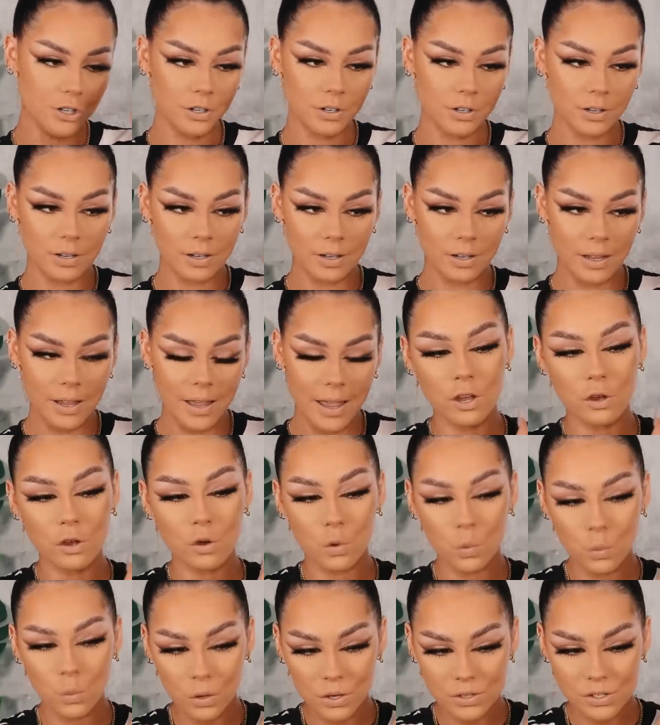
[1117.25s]
So there's more of like a
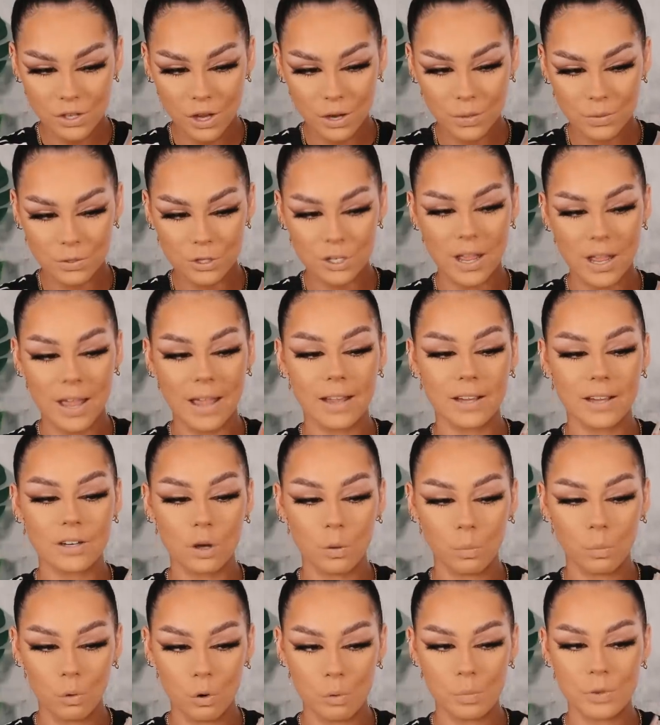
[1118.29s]
cooler tone shade, a
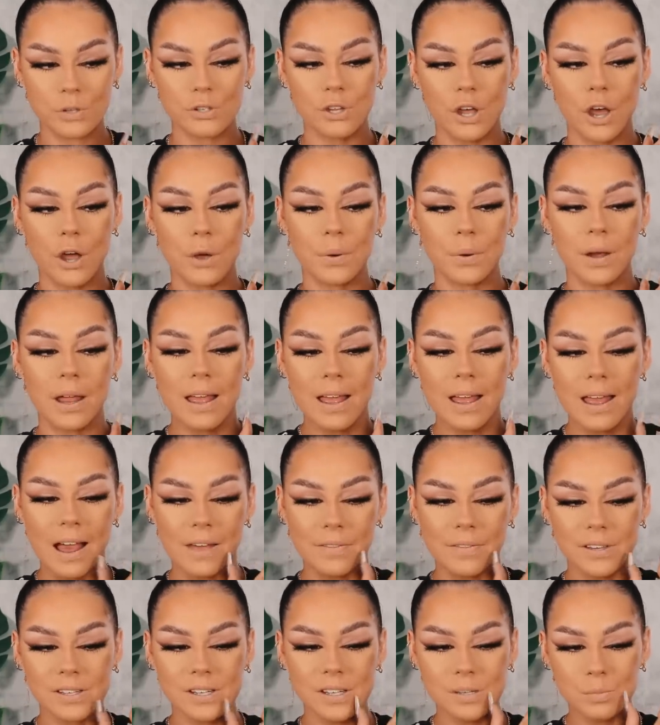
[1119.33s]
warmer tone,
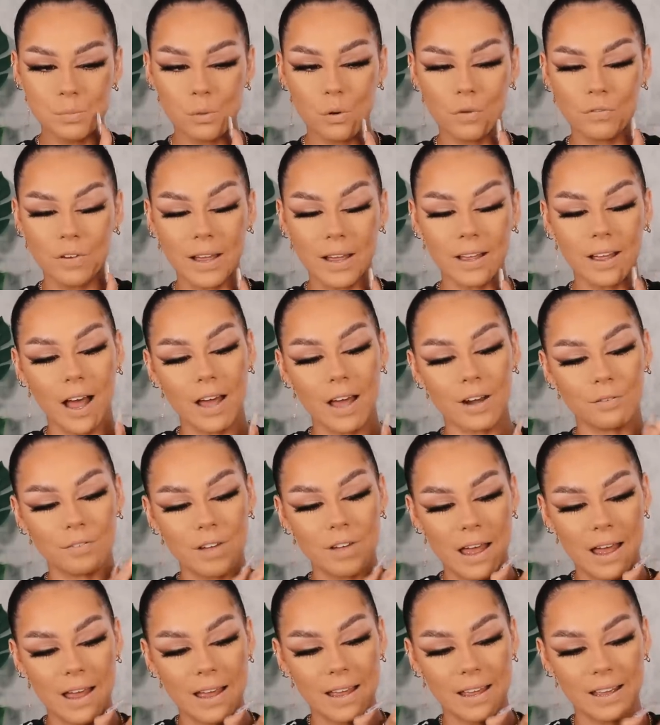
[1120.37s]
and this is more of like kind of
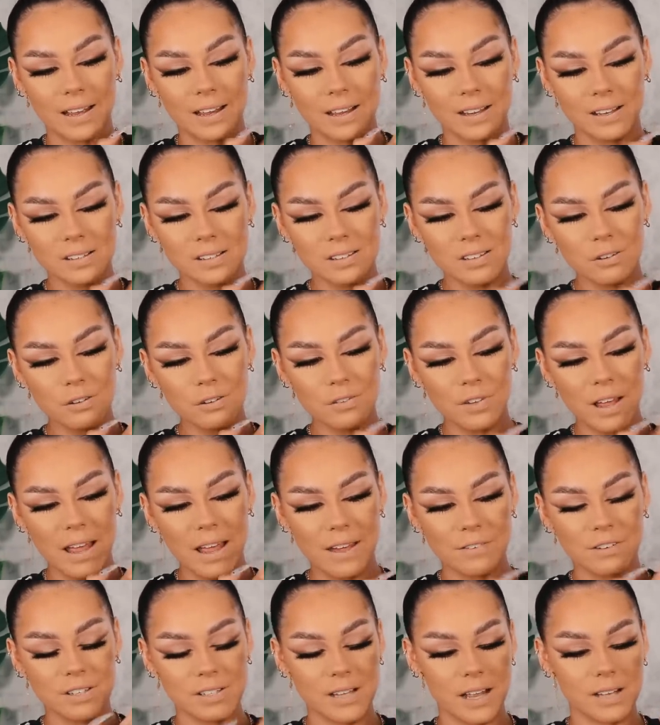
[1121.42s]
a, it's sort of like
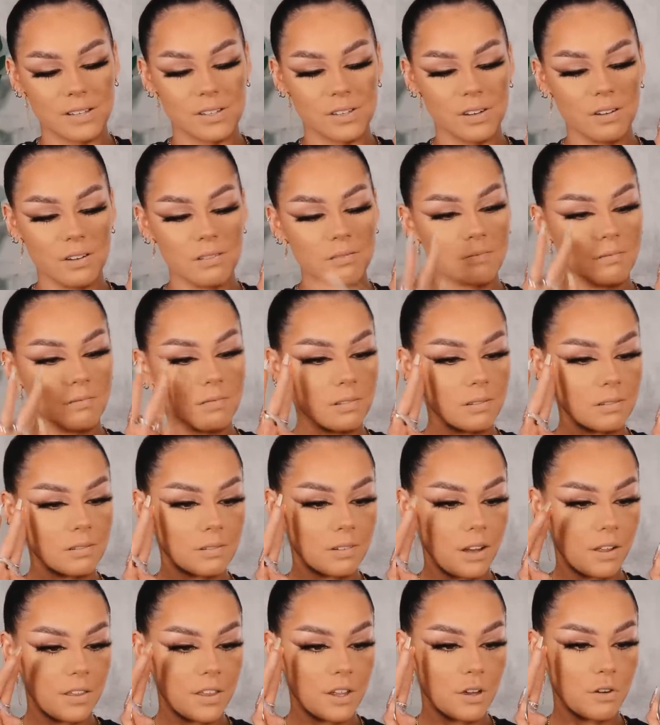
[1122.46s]
iridescent,
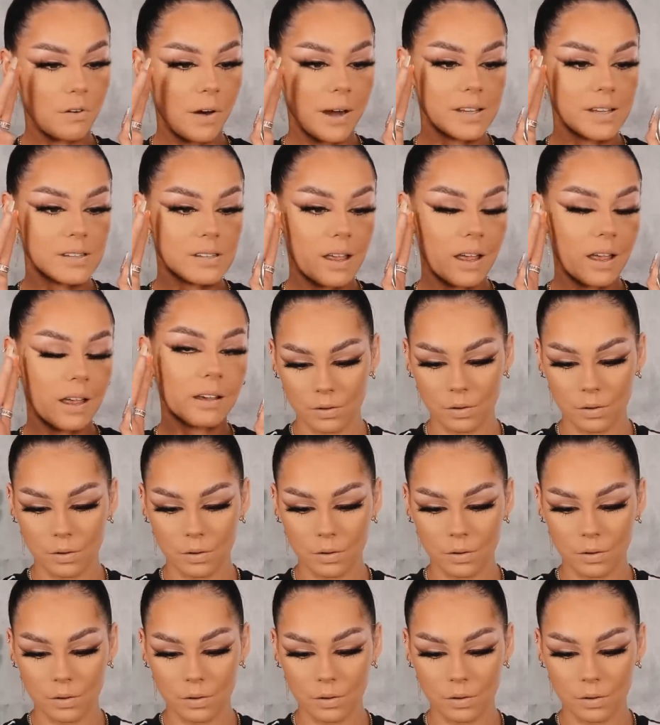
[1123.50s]
nothing crazy.